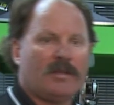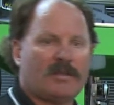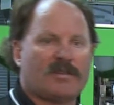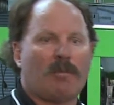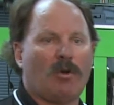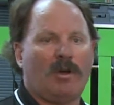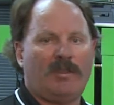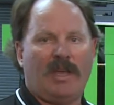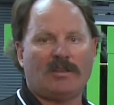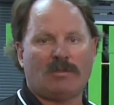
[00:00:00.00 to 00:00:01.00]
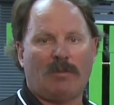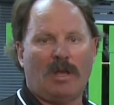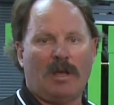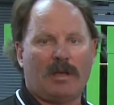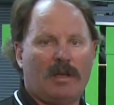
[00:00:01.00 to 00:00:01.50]
somewhere on the engine
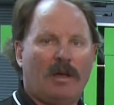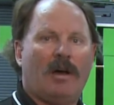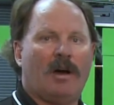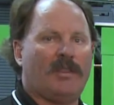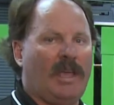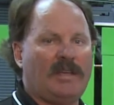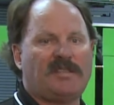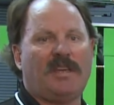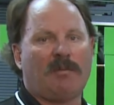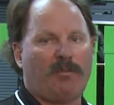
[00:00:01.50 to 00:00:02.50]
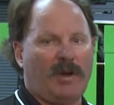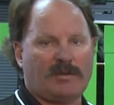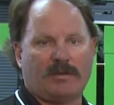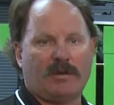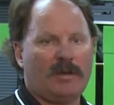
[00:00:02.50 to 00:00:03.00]
block, on the AC
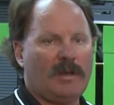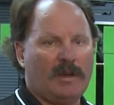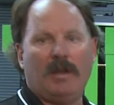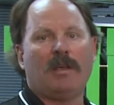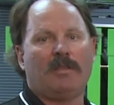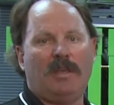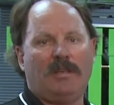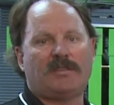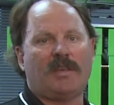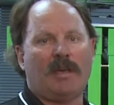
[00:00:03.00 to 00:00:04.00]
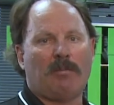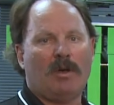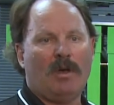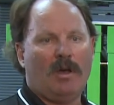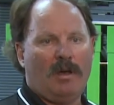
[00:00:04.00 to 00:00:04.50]
compressor, near the ECM,
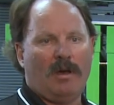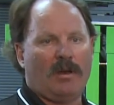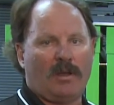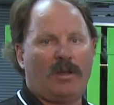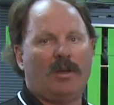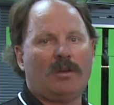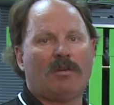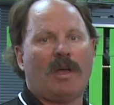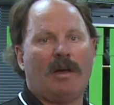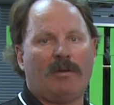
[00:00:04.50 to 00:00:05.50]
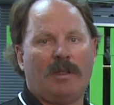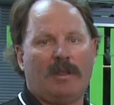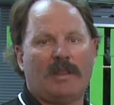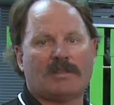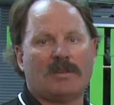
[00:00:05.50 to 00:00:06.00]
on a good ground
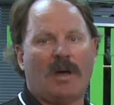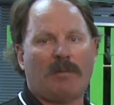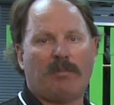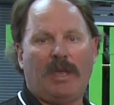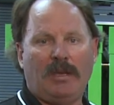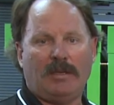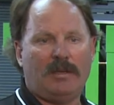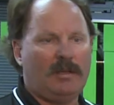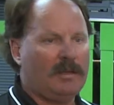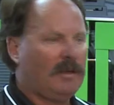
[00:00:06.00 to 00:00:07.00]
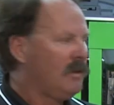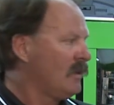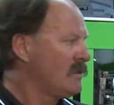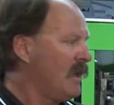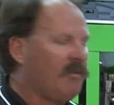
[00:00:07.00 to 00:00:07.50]
that's not painted,
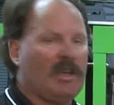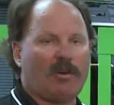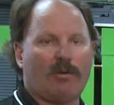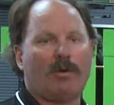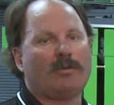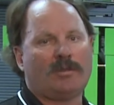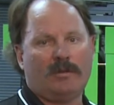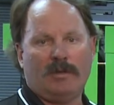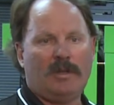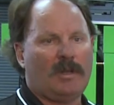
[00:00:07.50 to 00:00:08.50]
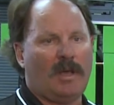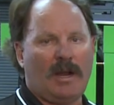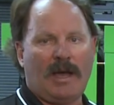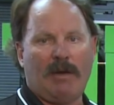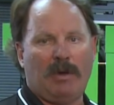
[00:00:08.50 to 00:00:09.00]
doesn't have any corrosion. A lot
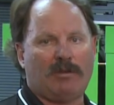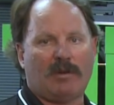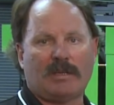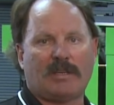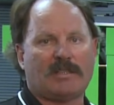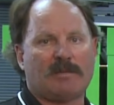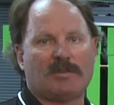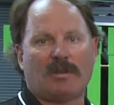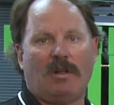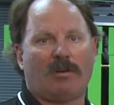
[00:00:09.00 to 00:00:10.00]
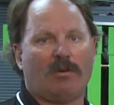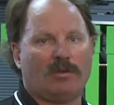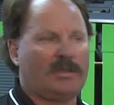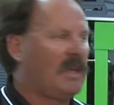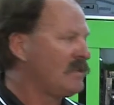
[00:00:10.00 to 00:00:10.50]
of highway trucks get some salt
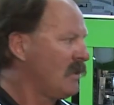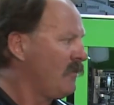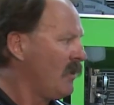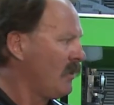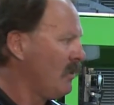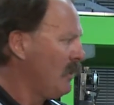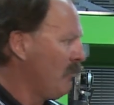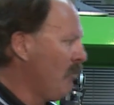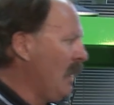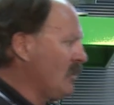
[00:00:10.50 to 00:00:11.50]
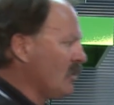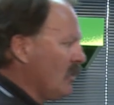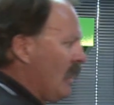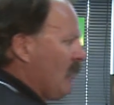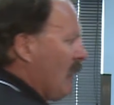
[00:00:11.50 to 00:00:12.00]
corrosion, that stuff on there. Make sure
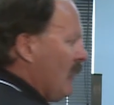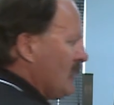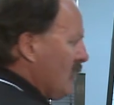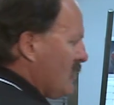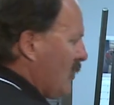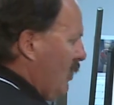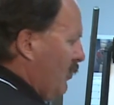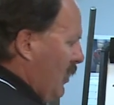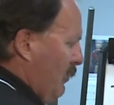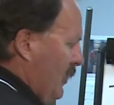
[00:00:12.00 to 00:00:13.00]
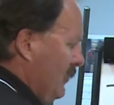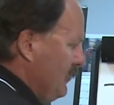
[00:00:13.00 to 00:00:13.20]
that ground's installed properly.